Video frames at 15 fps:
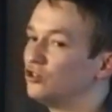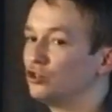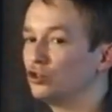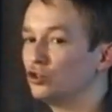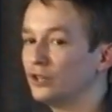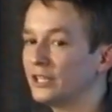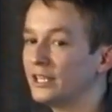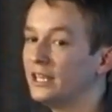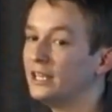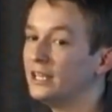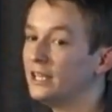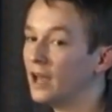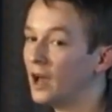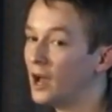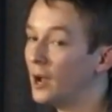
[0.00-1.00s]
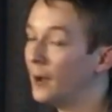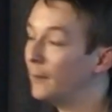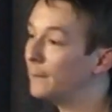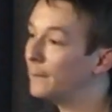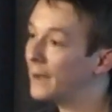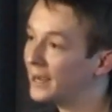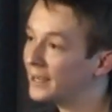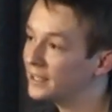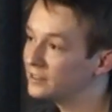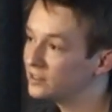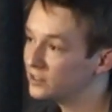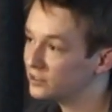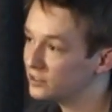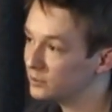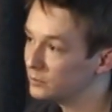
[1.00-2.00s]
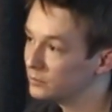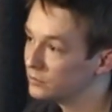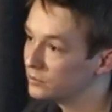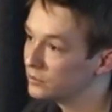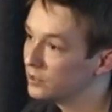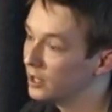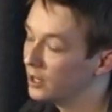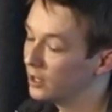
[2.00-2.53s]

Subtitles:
tricky back-end systems,